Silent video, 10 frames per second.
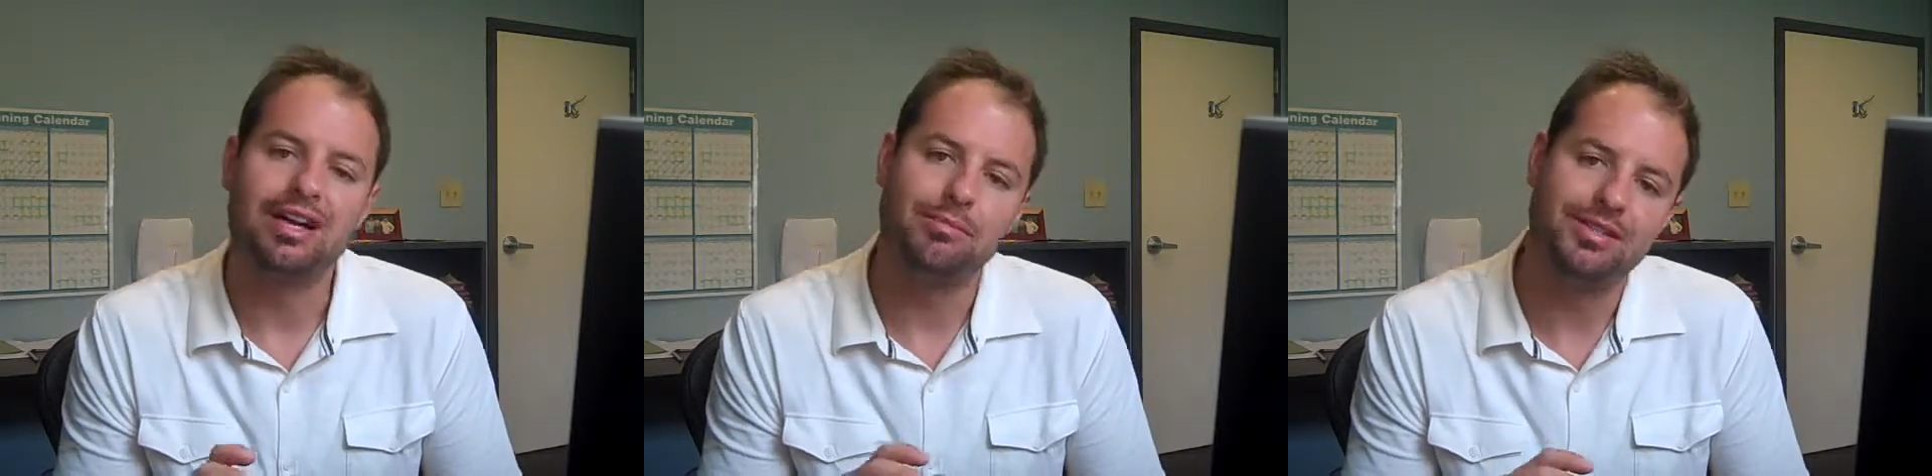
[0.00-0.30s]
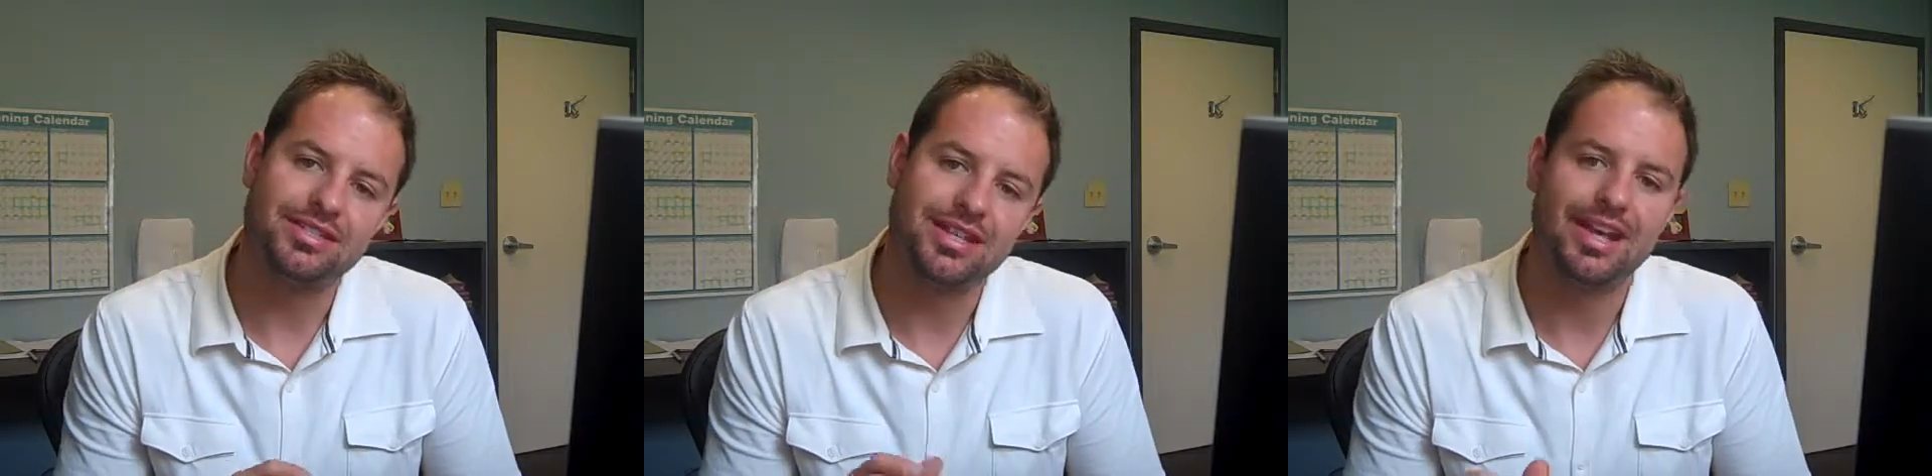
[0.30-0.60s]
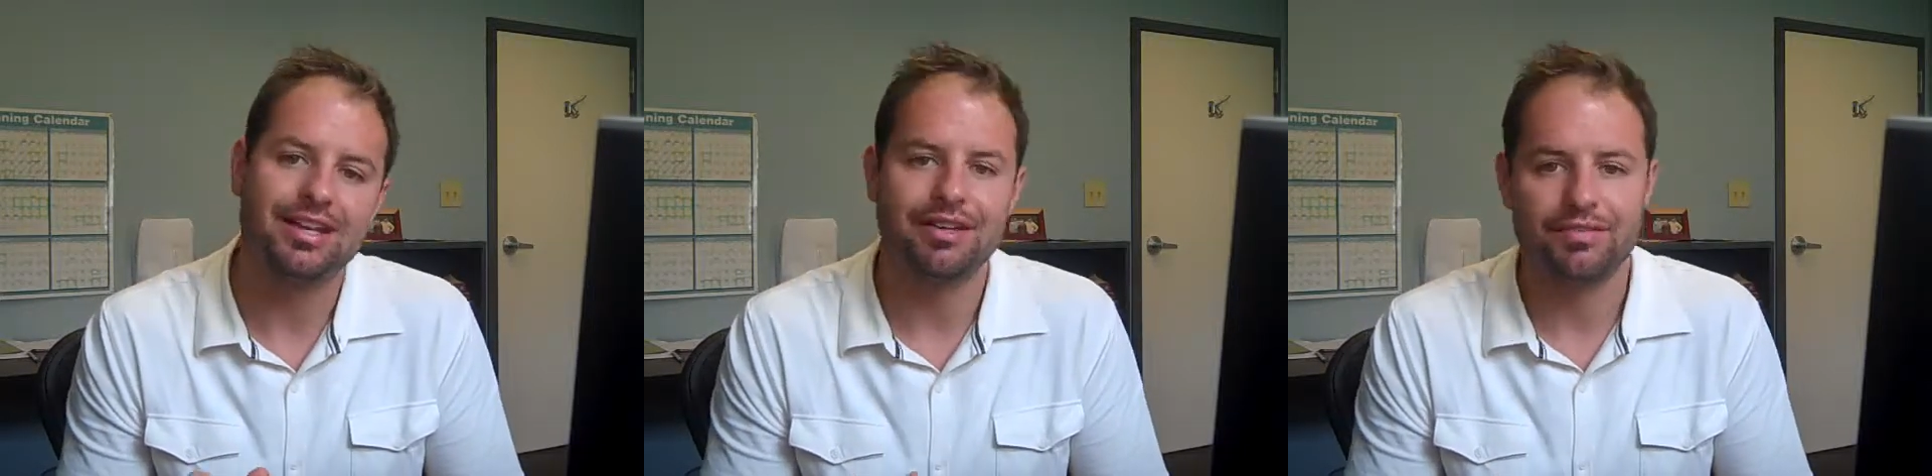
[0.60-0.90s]
a
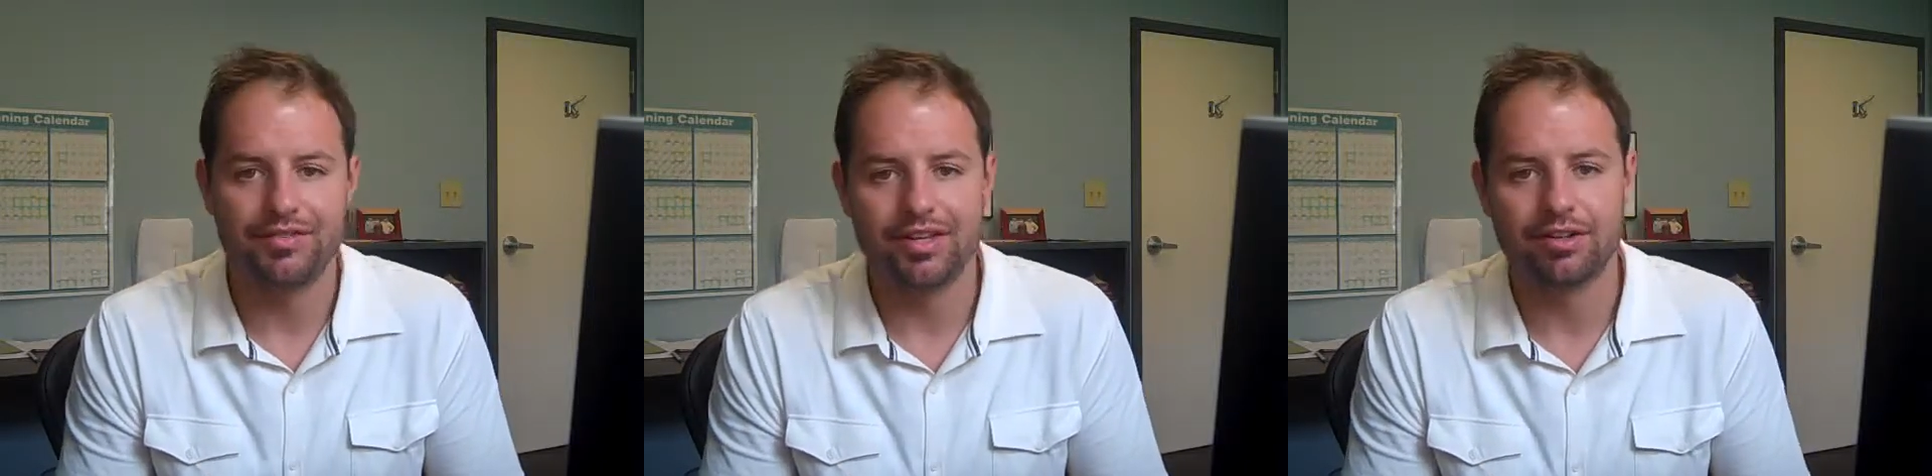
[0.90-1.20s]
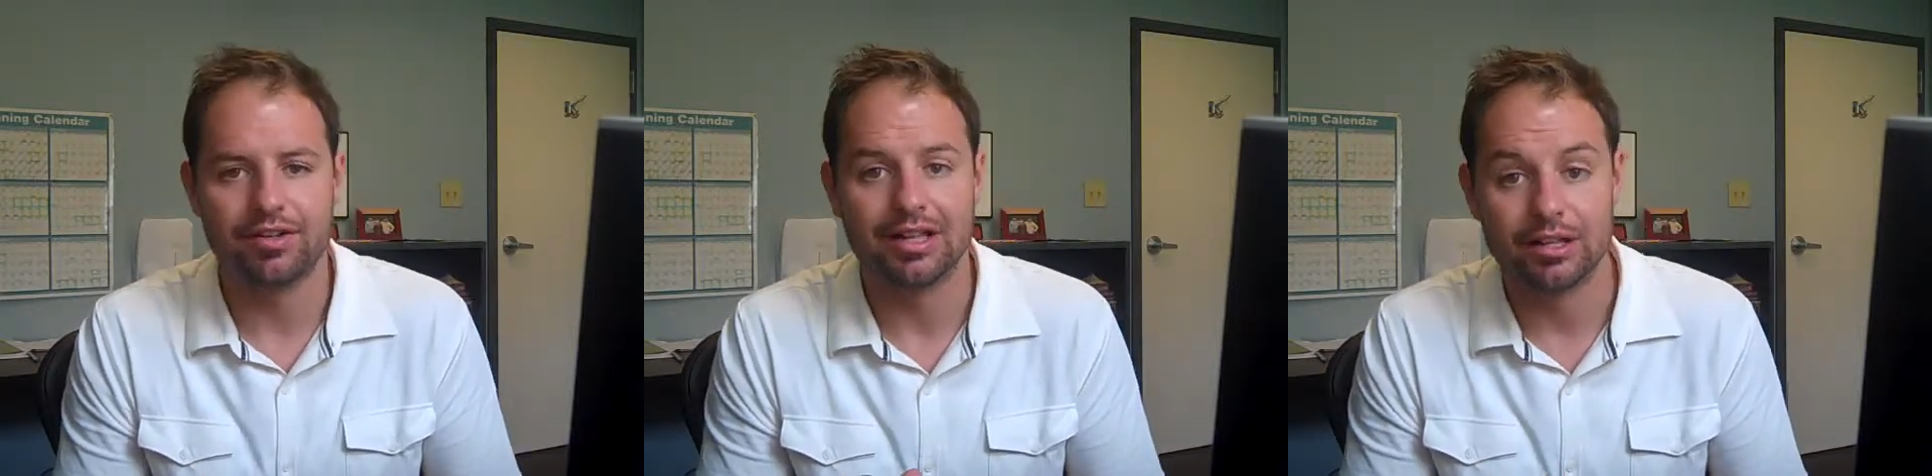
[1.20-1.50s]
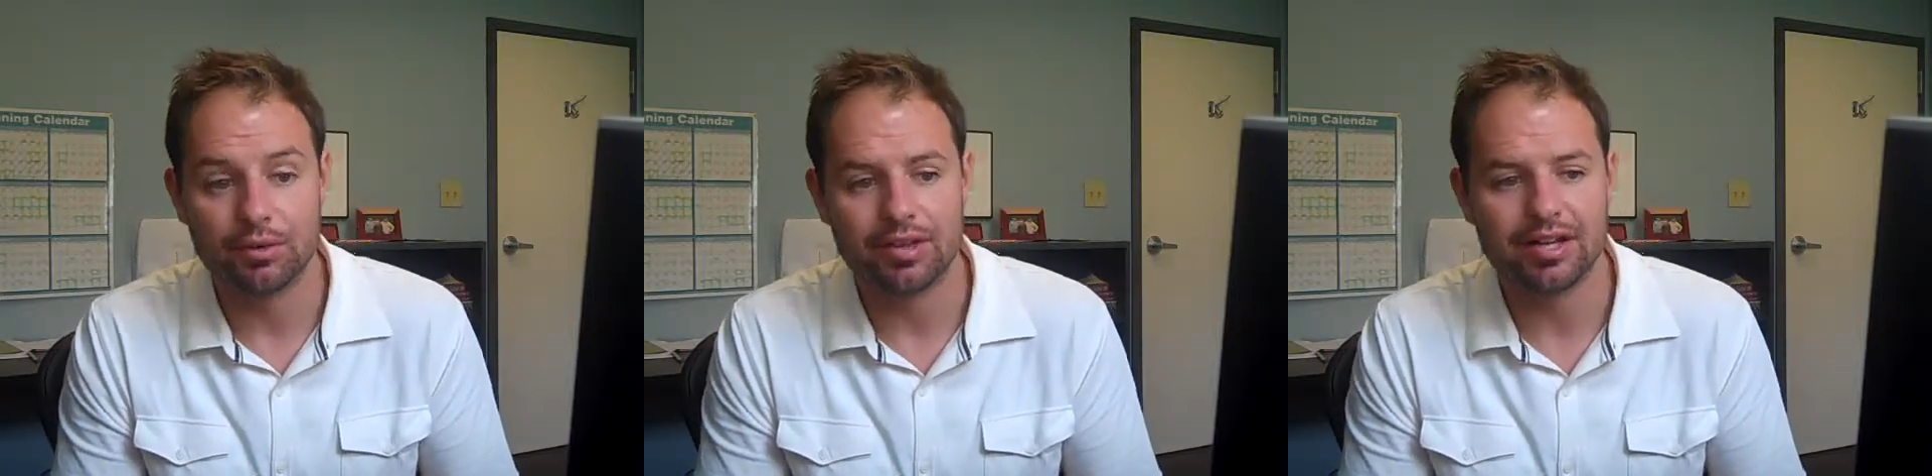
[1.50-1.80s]
mistake, a fear, a
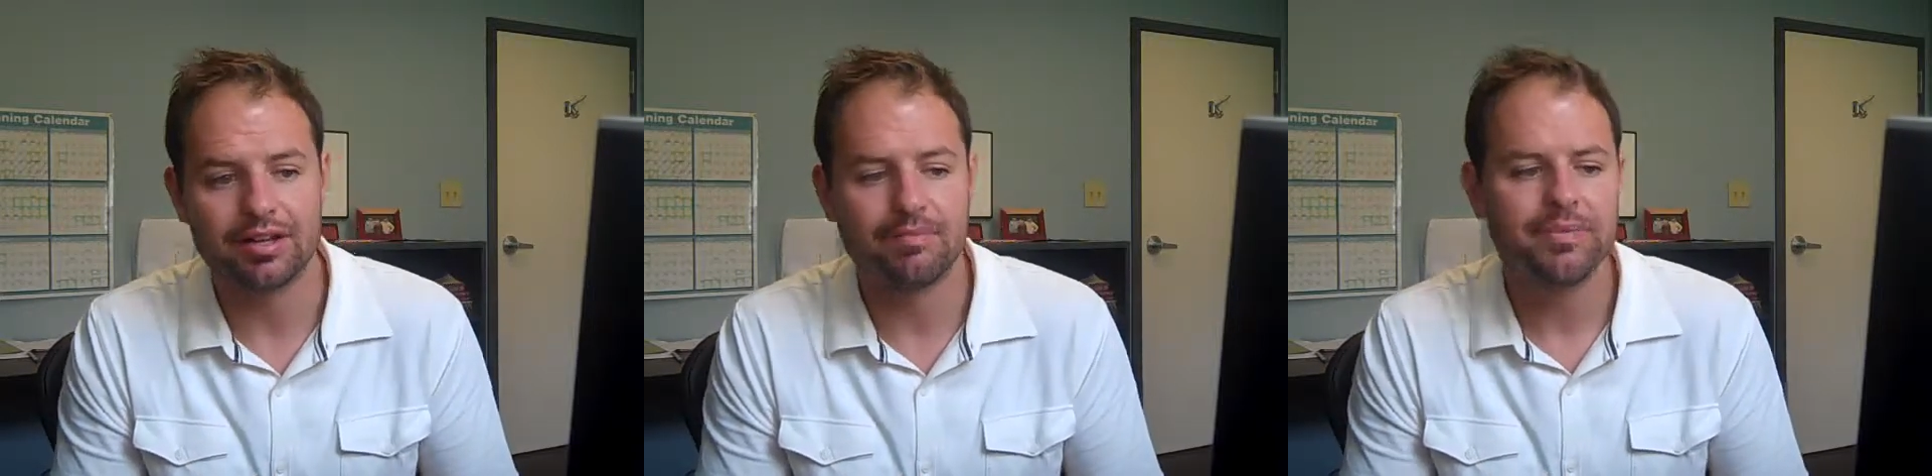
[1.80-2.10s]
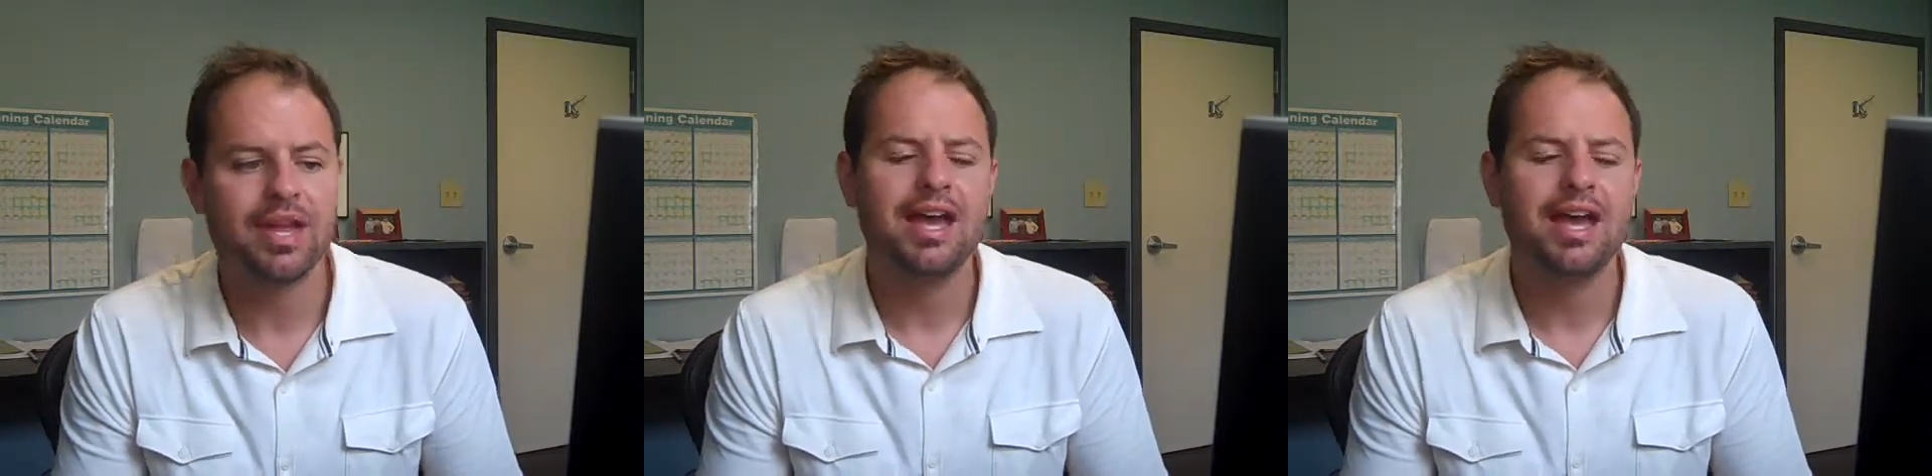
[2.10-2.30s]
loathing.